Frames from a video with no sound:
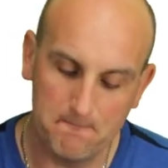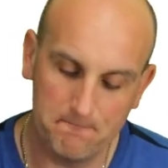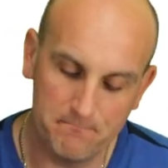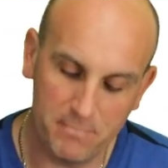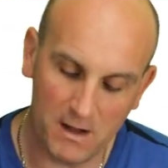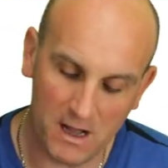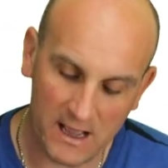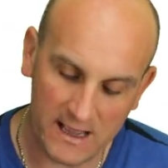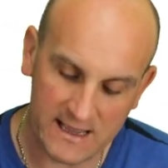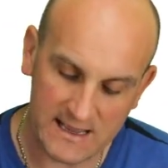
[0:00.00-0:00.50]

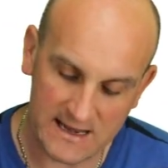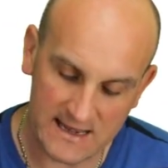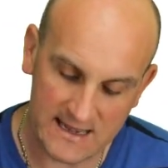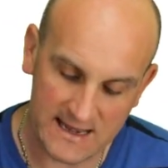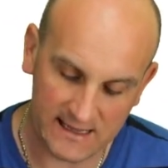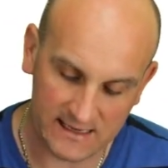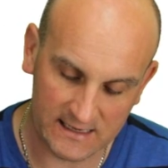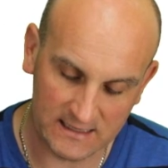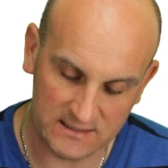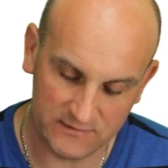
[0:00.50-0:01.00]
by
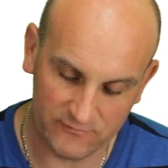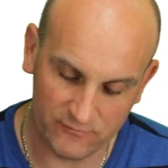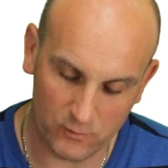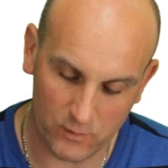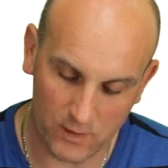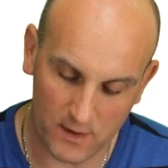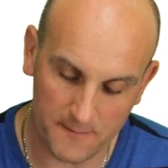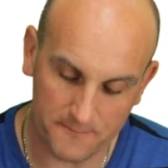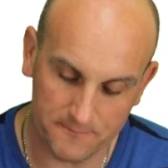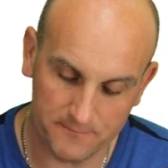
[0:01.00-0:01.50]

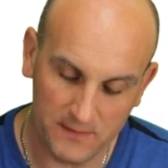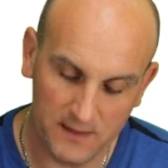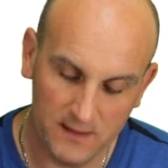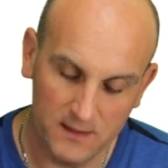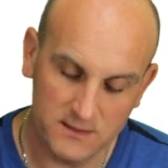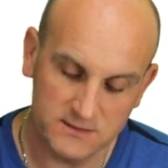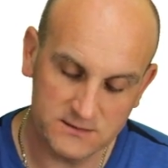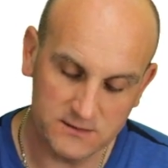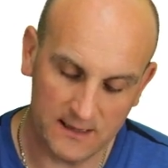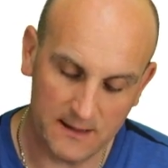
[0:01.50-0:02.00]
-1.
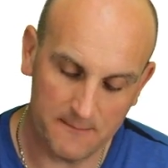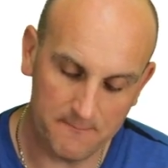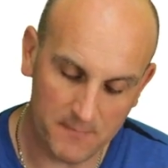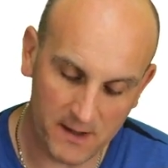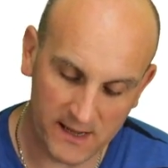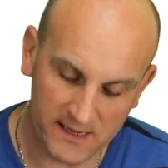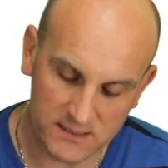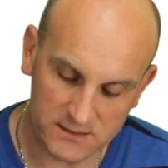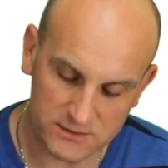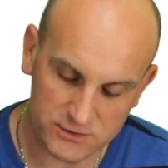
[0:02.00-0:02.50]
So that
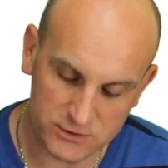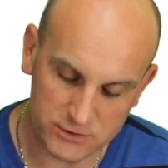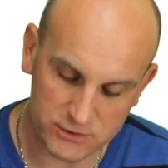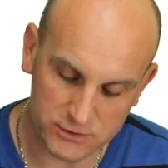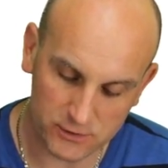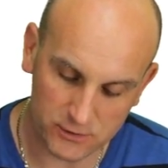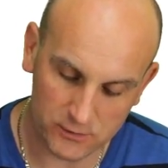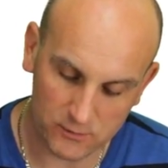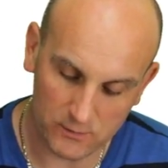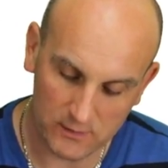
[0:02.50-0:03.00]

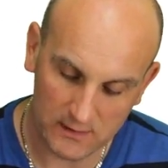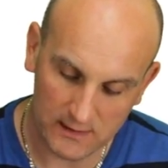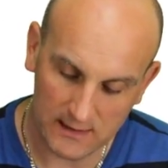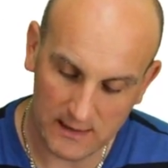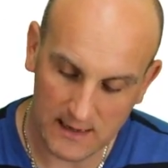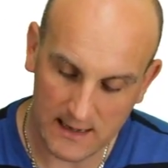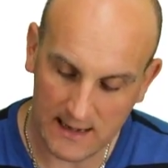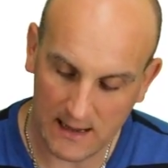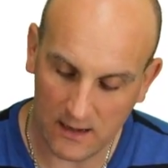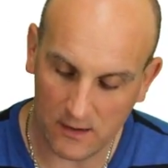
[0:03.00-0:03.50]
-2
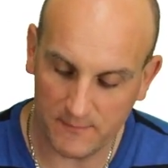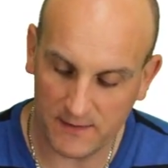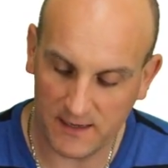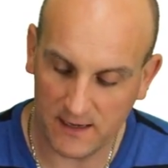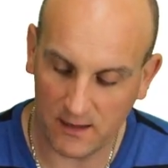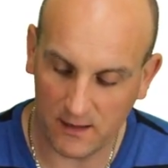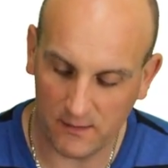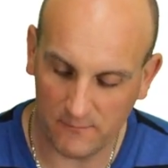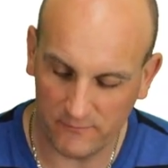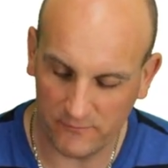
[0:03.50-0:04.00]
now
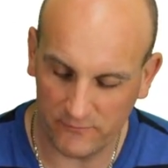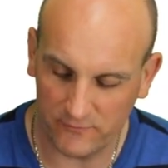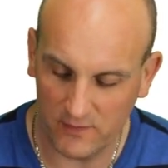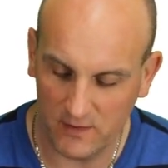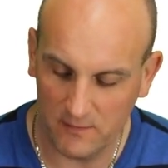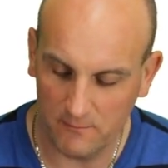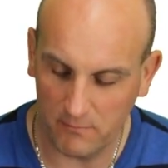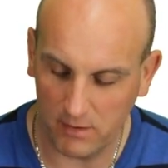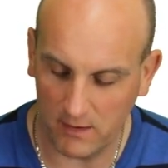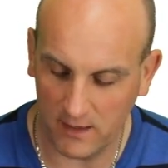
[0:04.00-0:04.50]
becomes
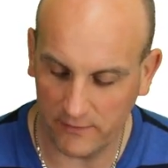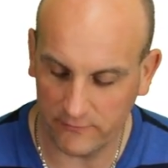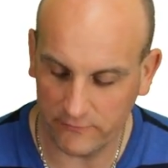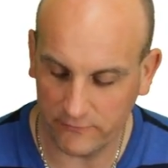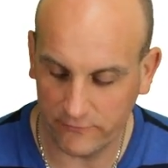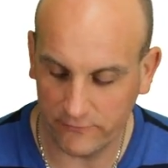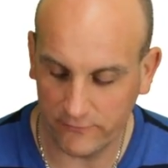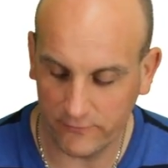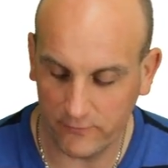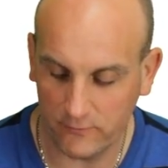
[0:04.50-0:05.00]

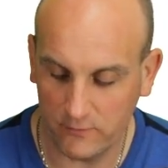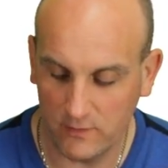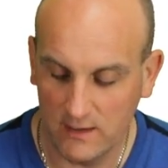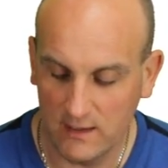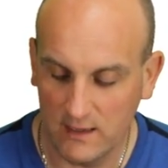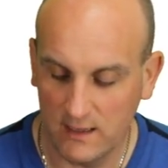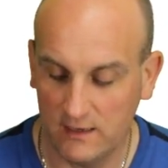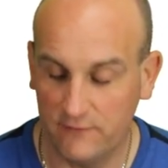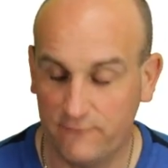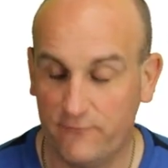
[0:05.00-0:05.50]
+2.
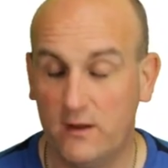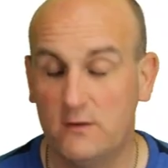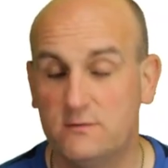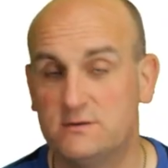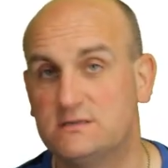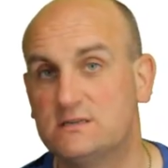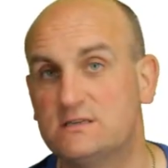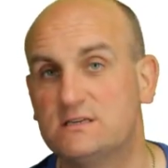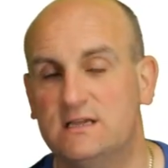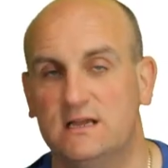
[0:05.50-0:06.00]
And if I was to